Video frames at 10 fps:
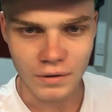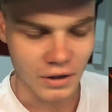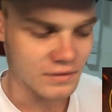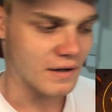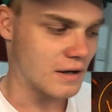You
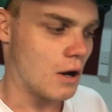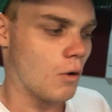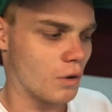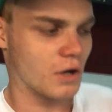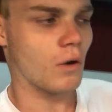know, it's like,
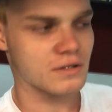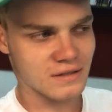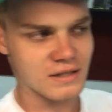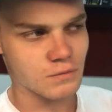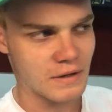what are you
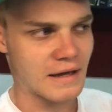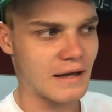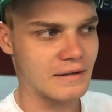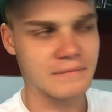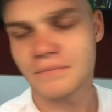watching this
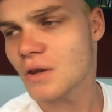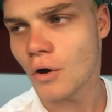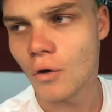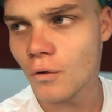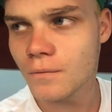weekend?
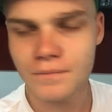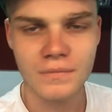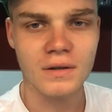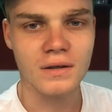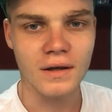Who?
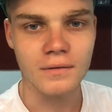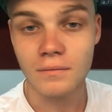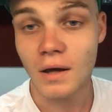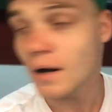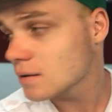And you're like,
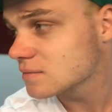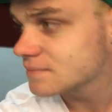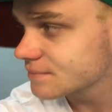huh?